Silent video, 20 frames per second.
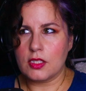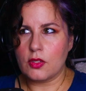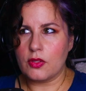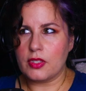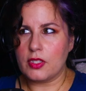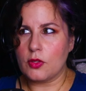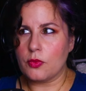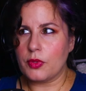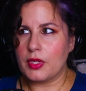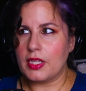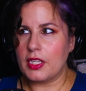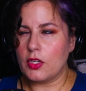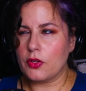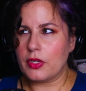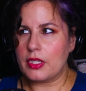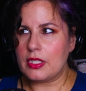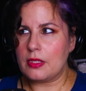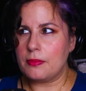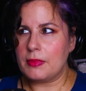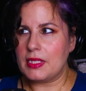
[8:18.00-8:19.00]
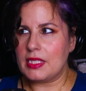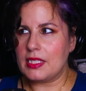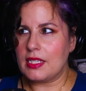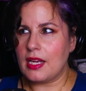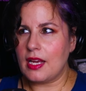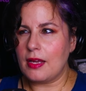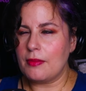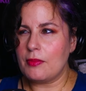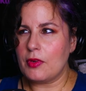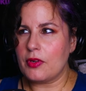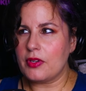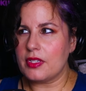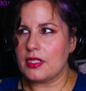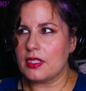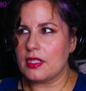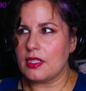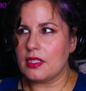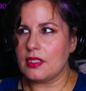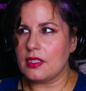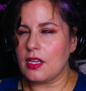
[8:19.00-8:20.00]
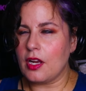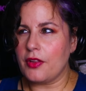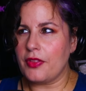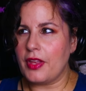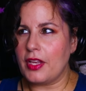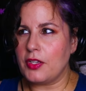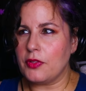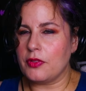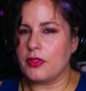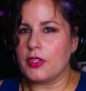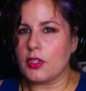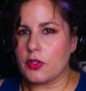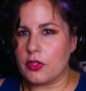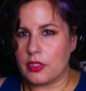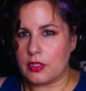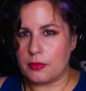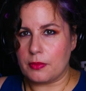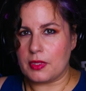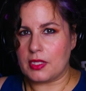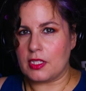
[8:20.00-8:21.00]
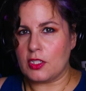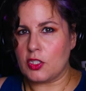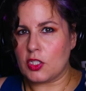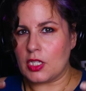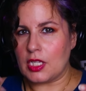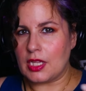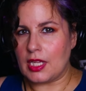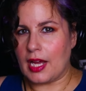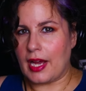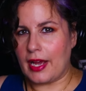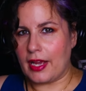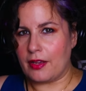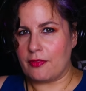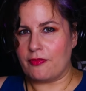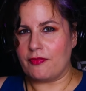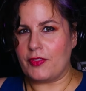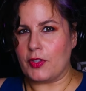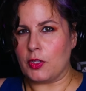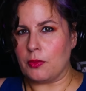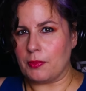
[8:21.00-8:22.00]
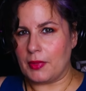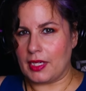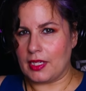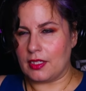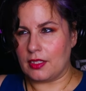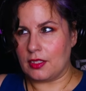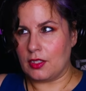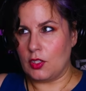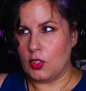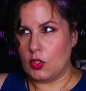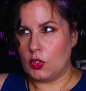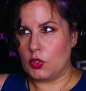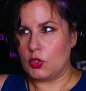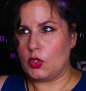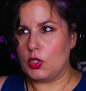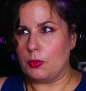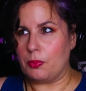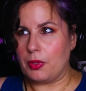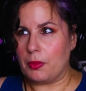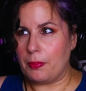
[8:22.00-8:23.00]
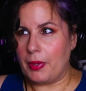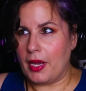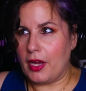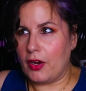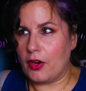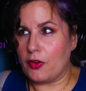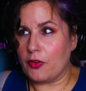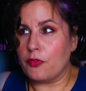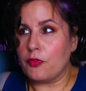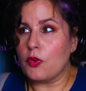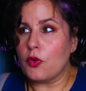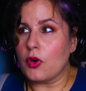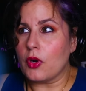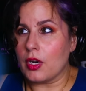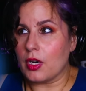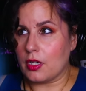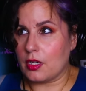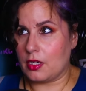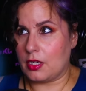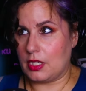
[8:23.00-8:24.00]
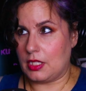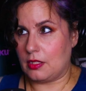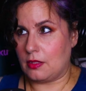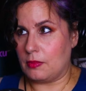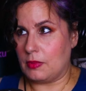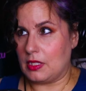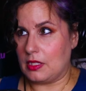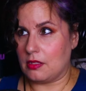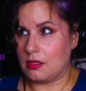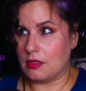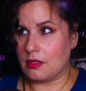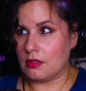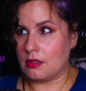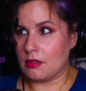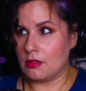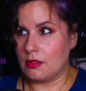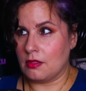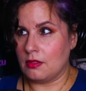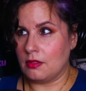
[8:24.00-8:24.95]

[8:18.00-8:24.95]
So is it really Christmas time, or is this, are they doing the Christmas in July filming to prepare for Christmas?